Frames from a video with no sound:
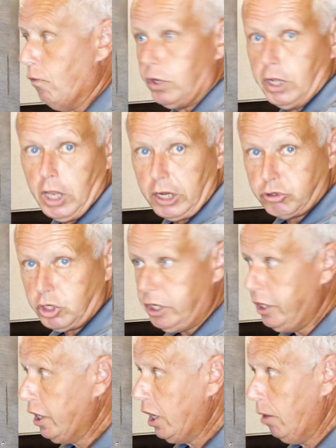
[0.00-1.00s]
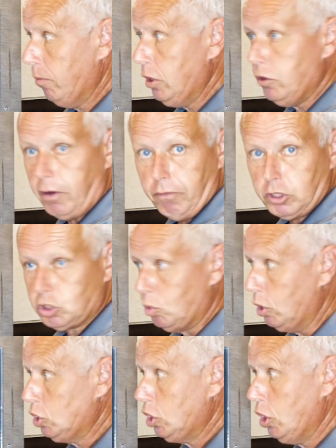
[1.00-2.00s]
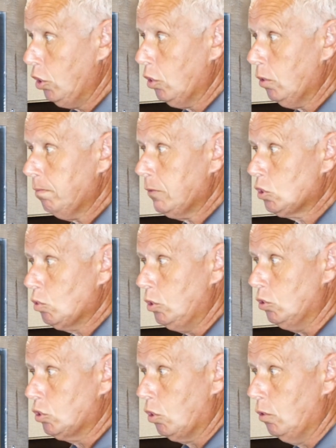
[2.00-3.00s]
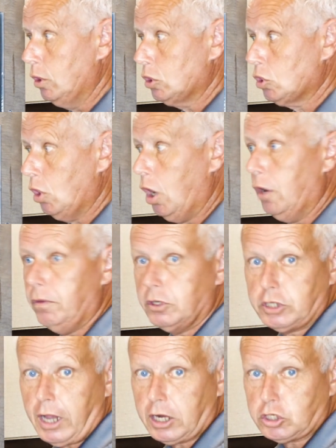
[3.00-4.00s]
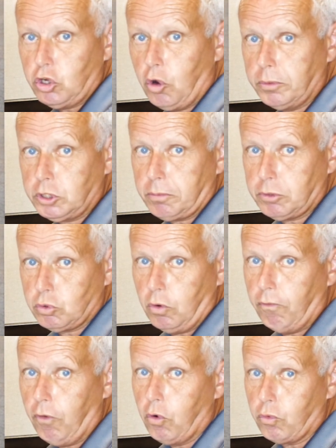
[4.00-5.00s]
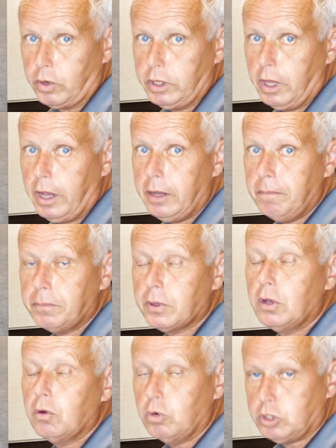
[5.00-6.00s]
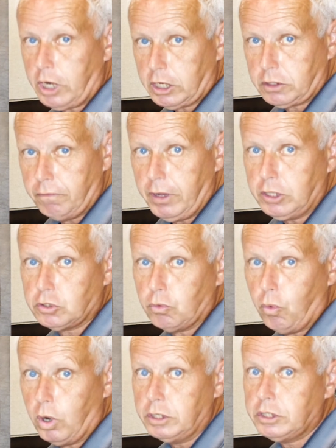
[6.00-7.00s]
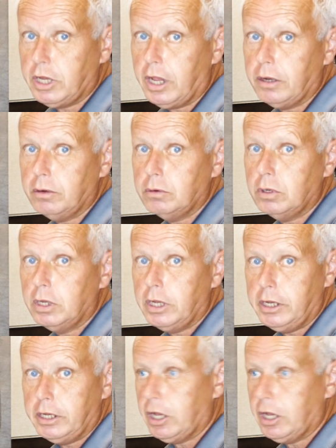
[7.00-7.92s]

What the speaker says: For the electric heating element, you have this switch here. When you turn this on, this actually opens up a 12-volt relay, which activates the 110 heating